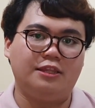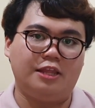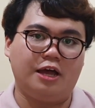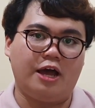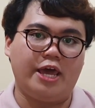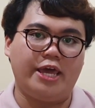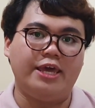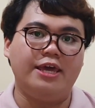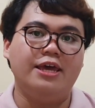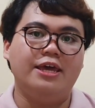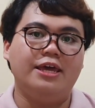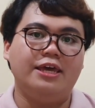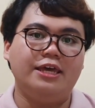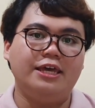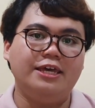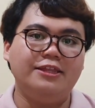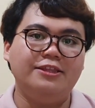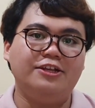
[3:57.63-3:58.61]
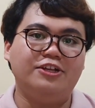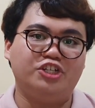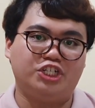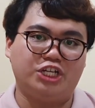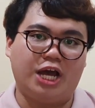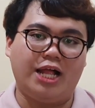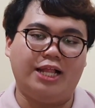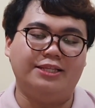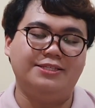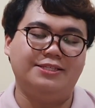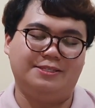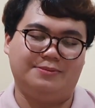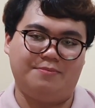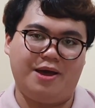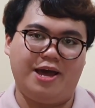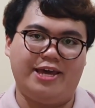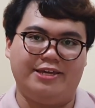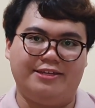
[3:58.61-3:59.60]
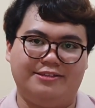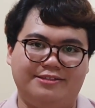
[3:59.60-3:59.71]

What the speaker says: die in the child's mind.